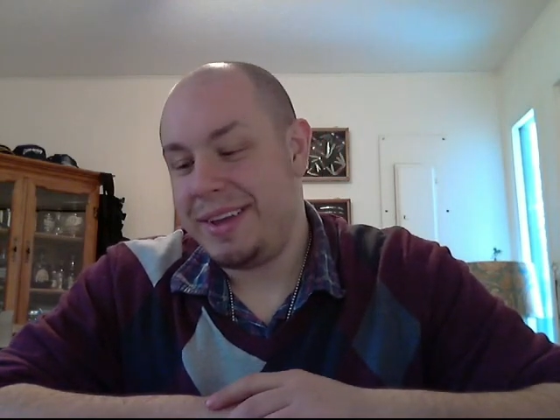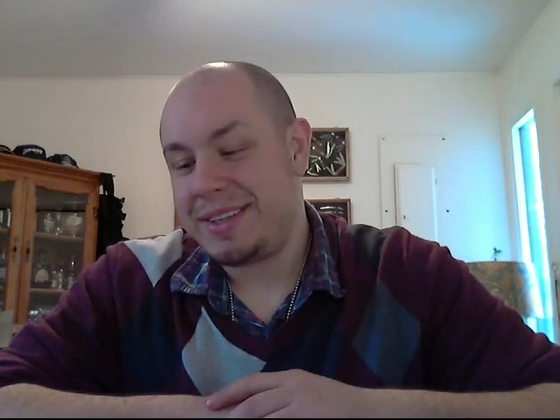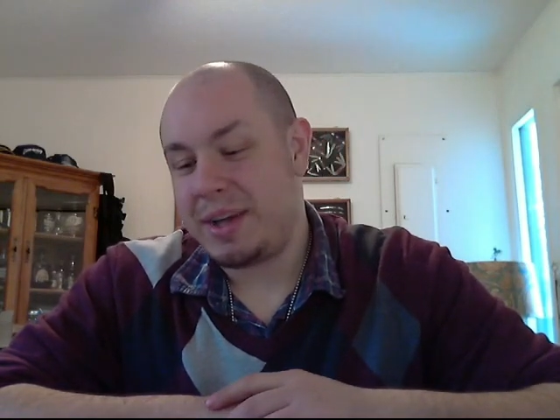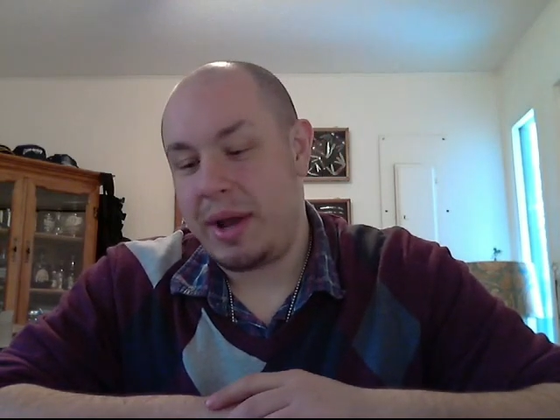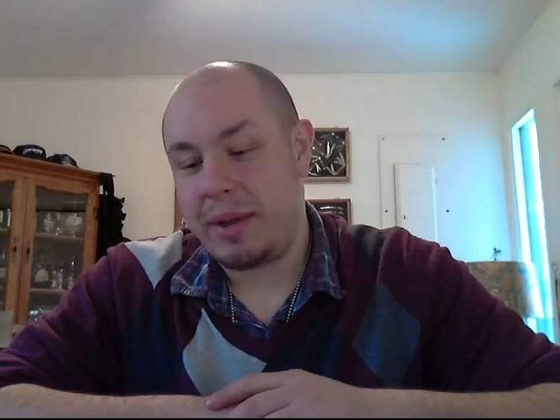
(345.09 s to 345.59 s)

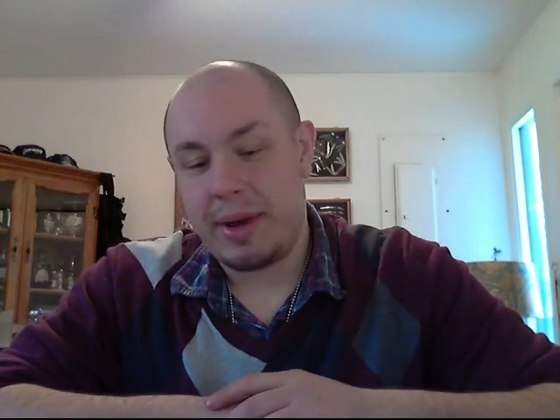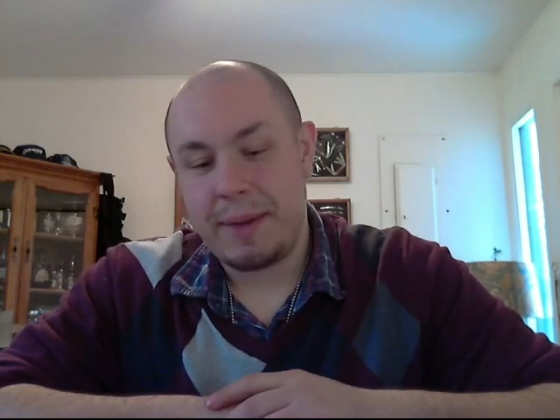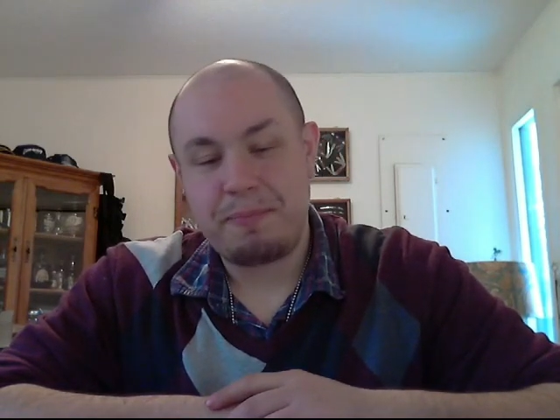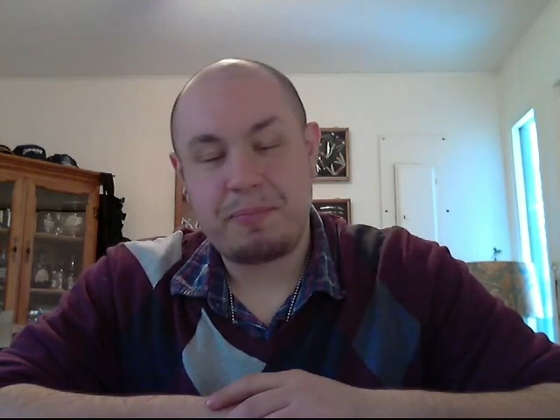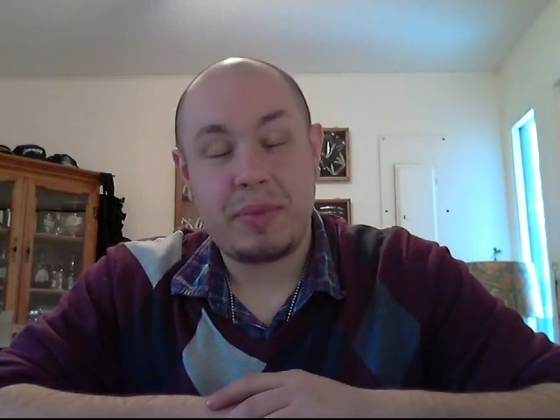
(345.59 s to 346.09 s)
So
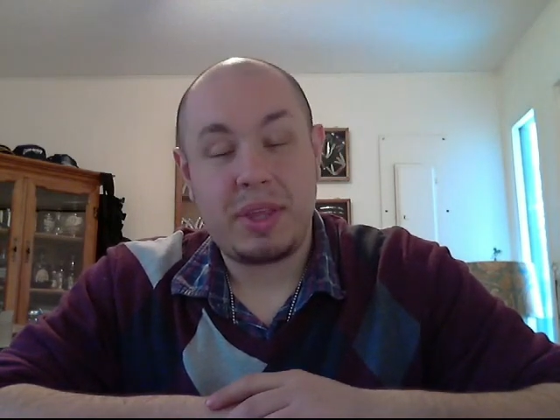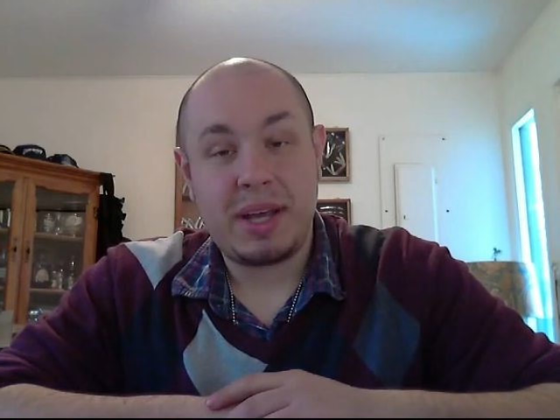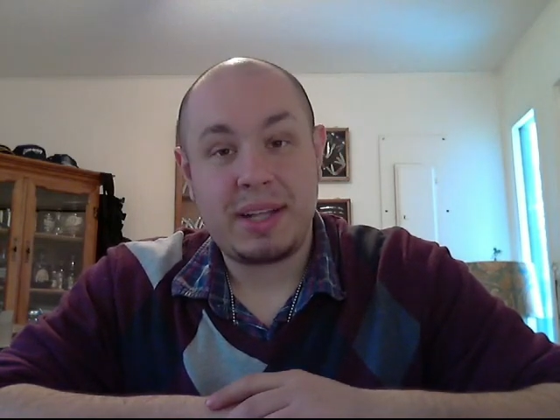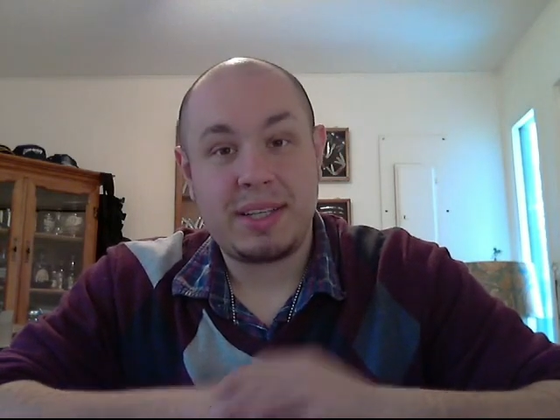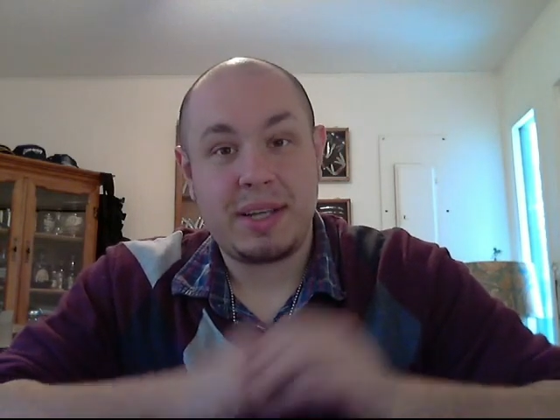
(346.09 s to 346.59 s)
anyway,
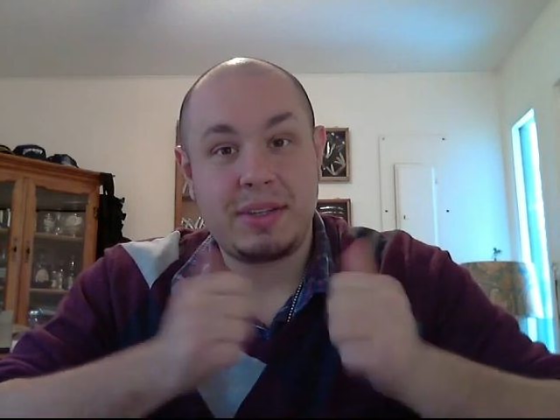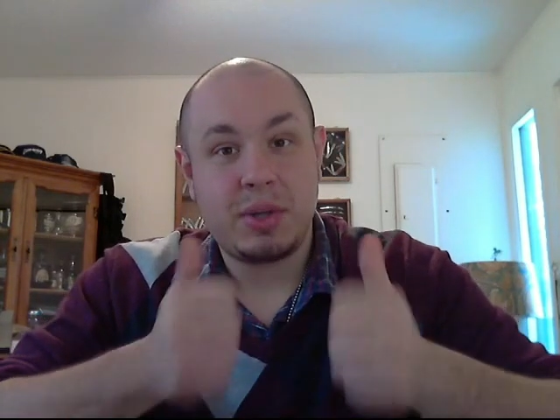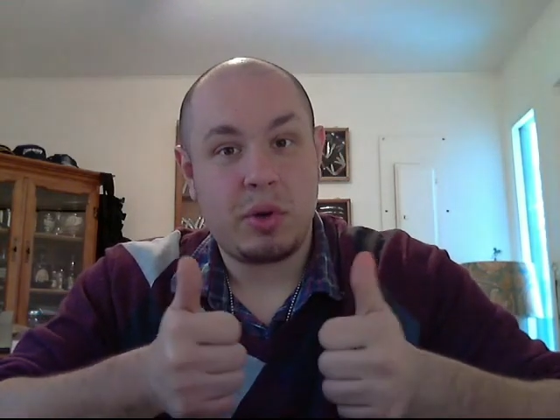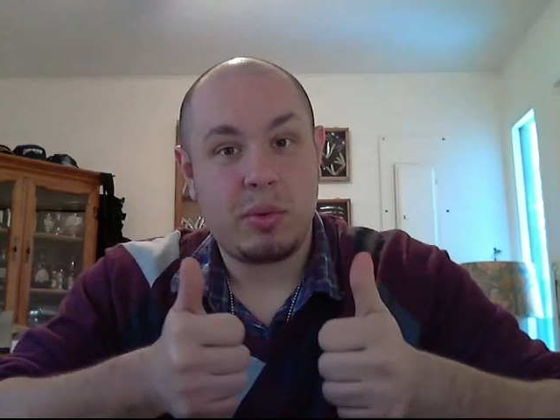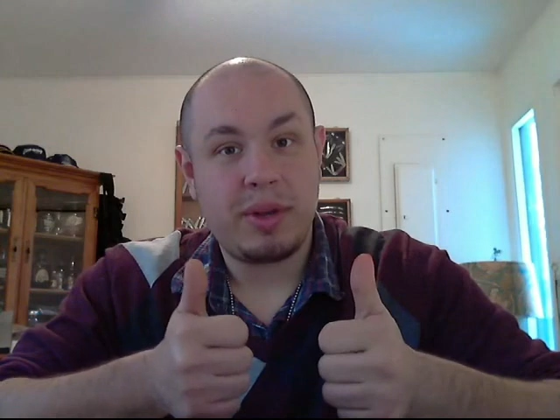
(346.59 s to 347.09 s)
that's it.
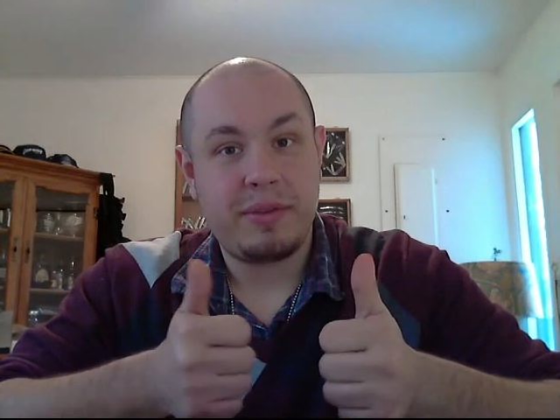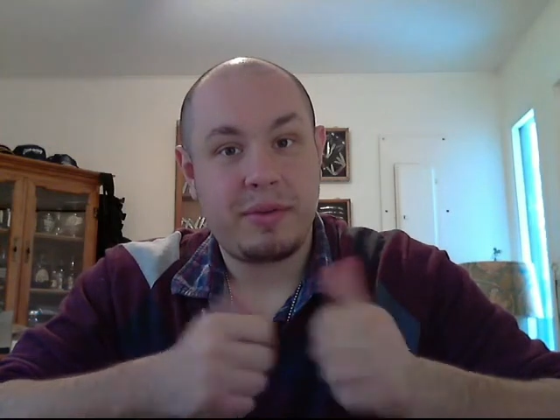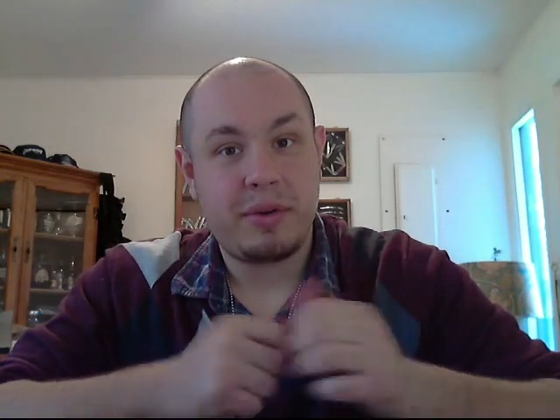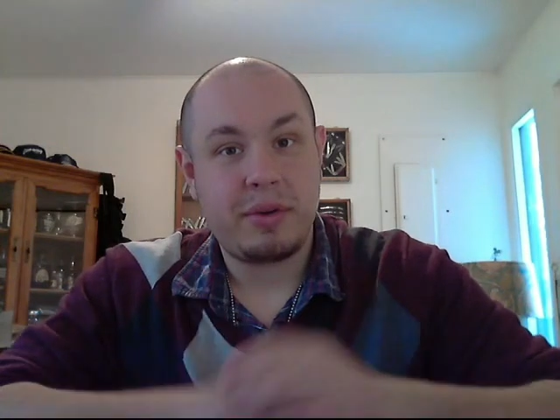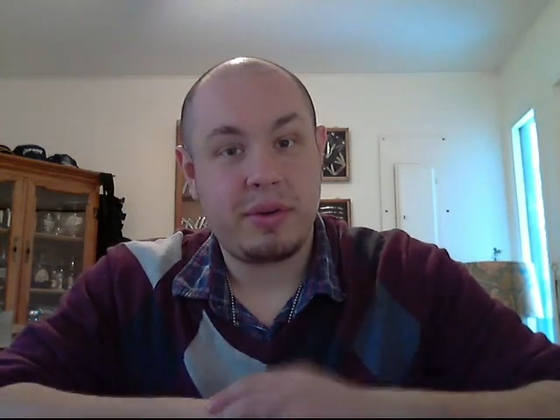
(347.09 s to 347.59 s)
Total win
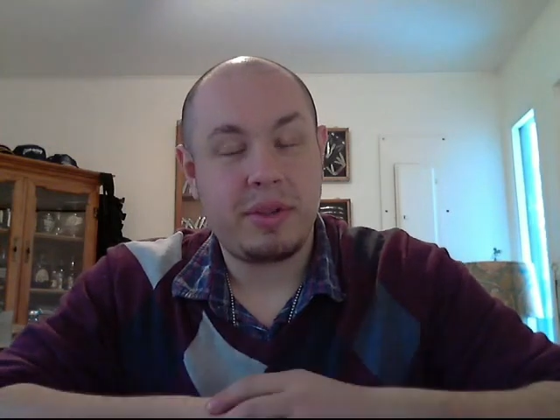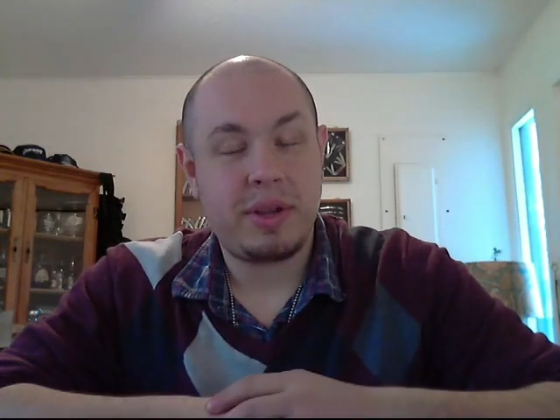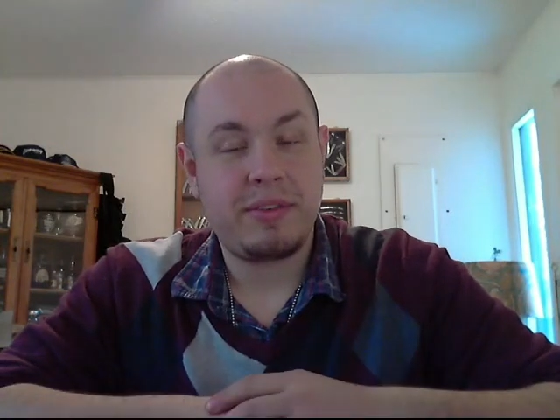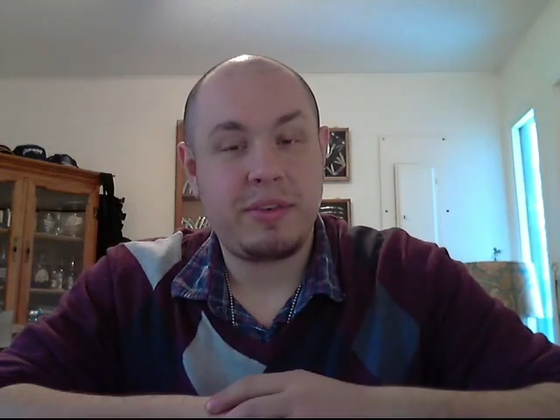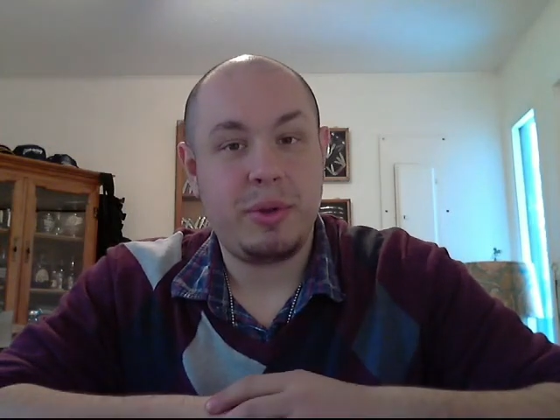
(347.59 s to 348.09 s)
for the
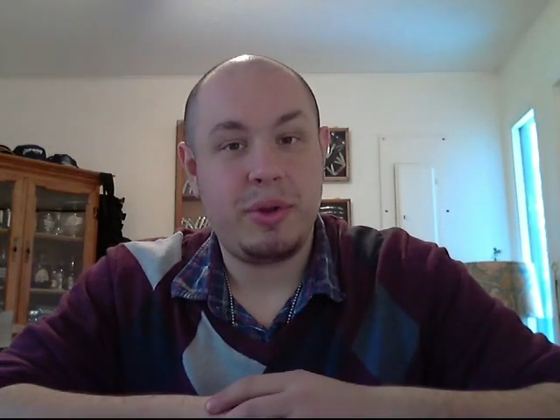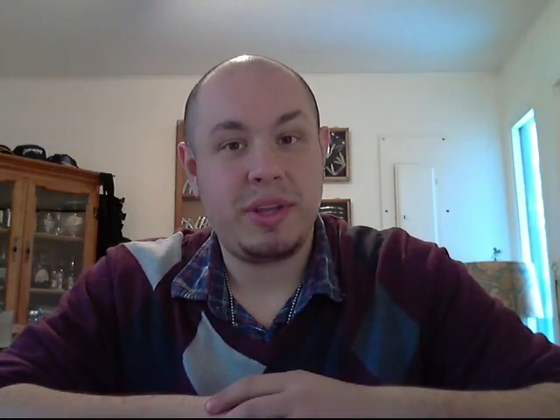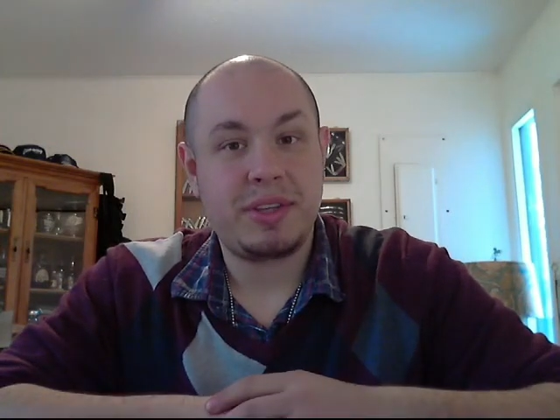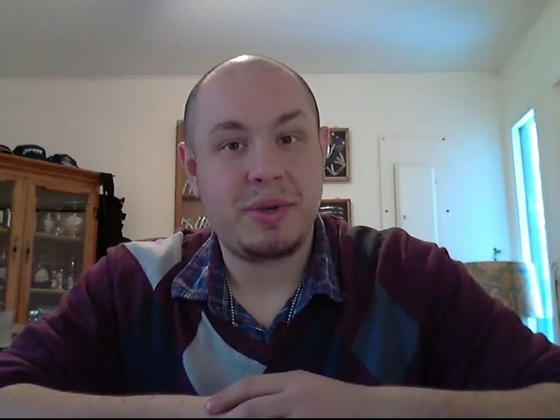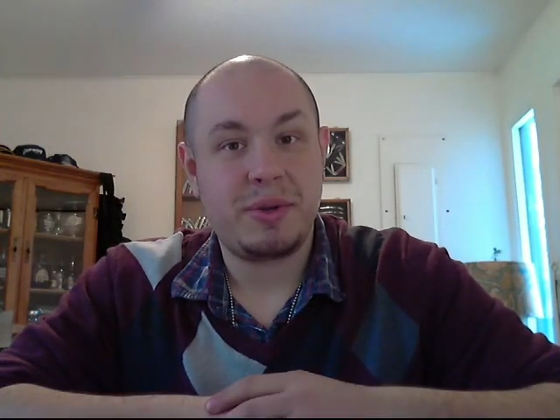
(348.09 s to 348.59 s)
knife
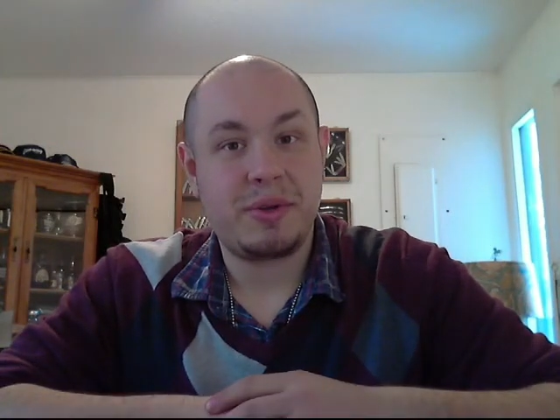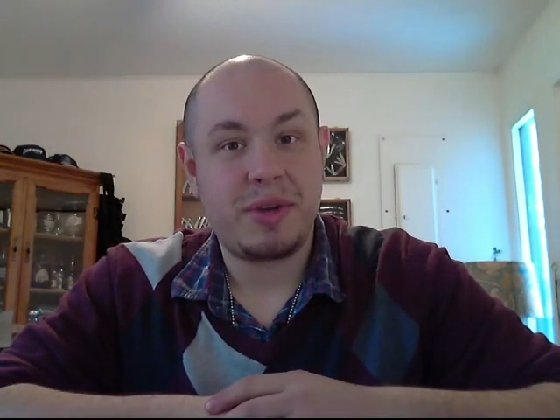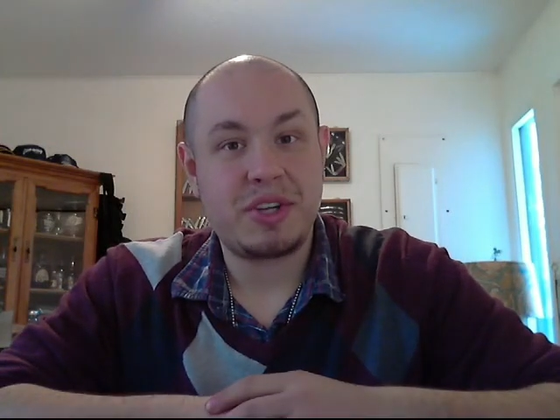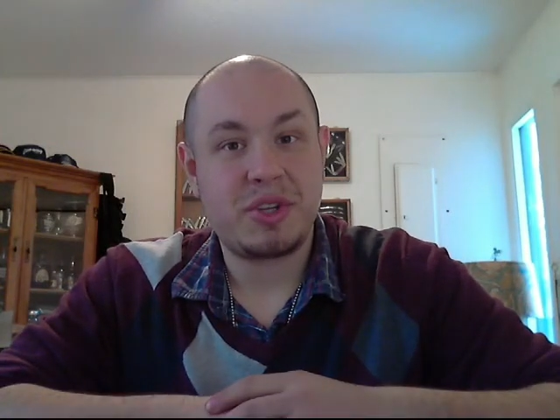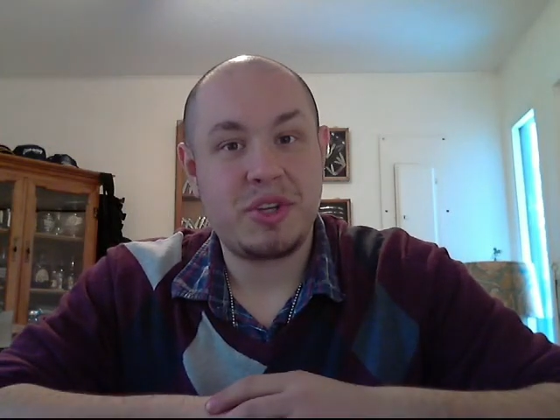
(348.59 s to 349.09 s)
community. So
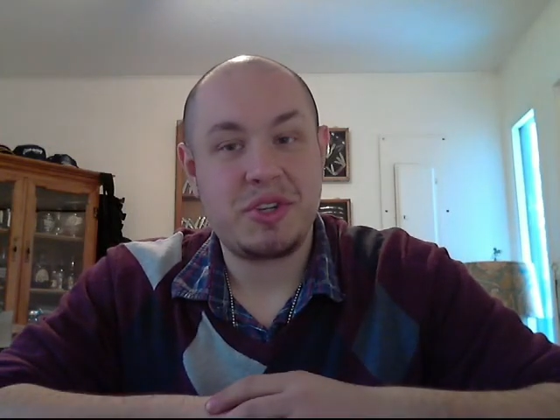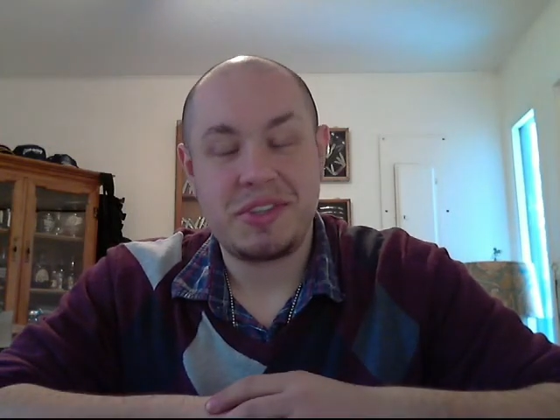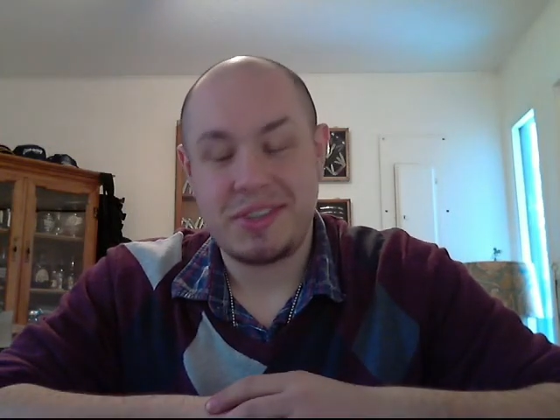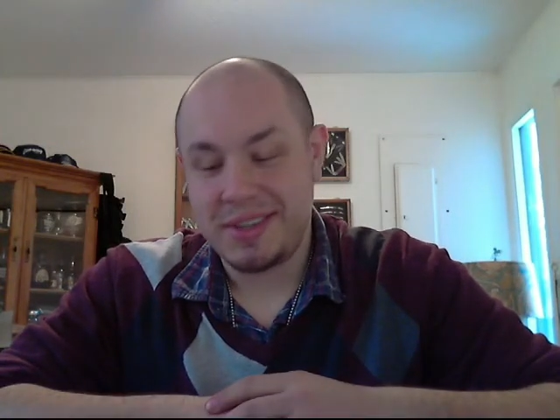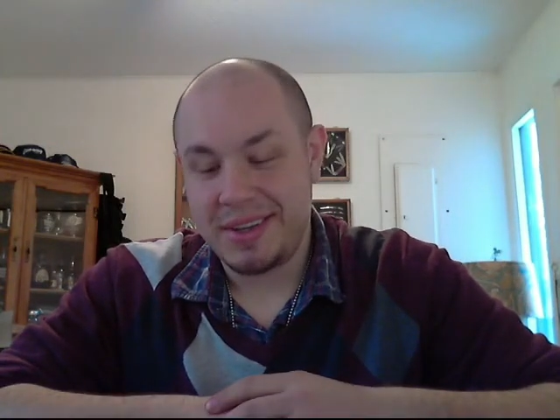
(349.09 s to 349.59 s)

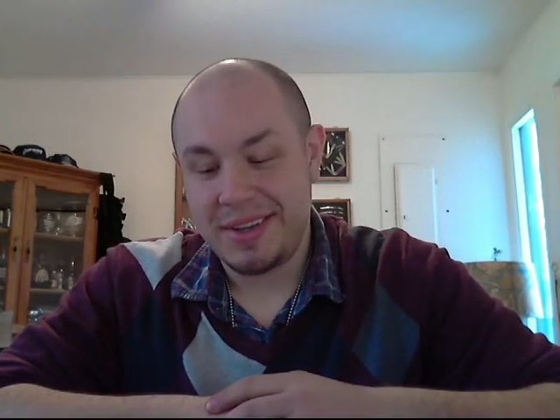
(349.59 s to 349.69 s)
congratulations.